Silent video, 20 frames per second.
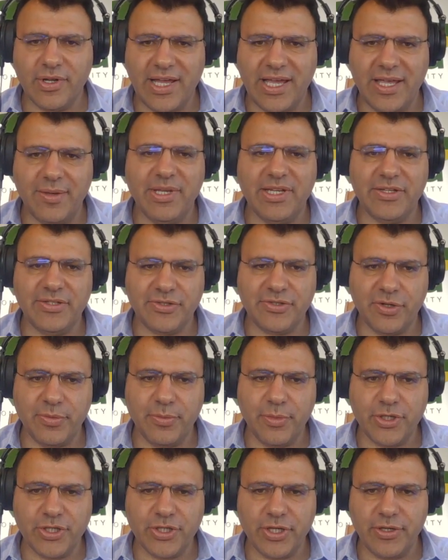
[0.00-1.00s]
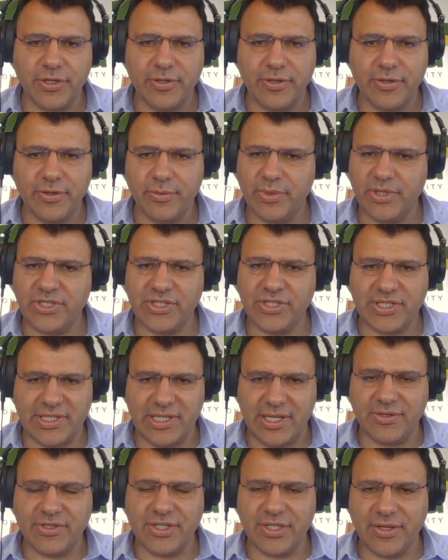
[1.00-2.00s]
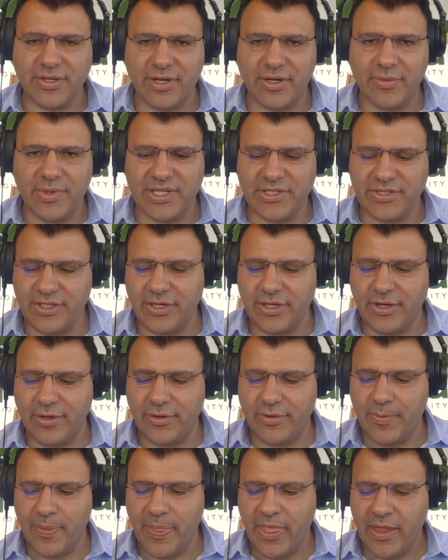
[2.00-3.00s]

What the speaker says: diabetes remission. We just launched it 3 weeks ago.